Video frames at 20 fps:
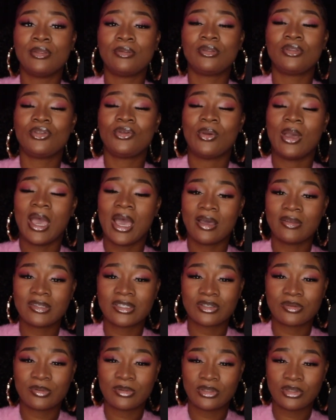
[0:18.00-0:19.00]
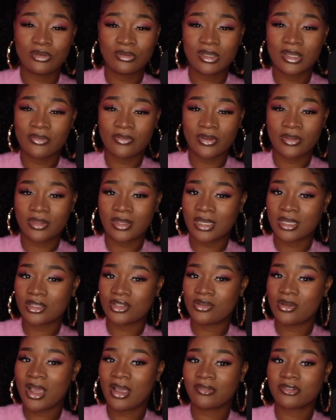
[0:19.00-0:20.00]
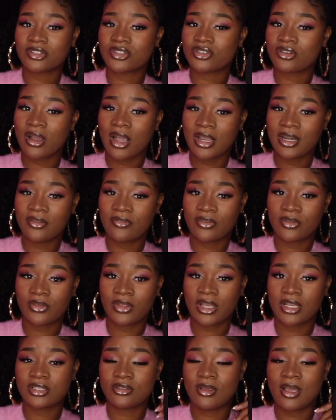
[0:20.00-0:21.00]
You have to do different things. You have to try different things.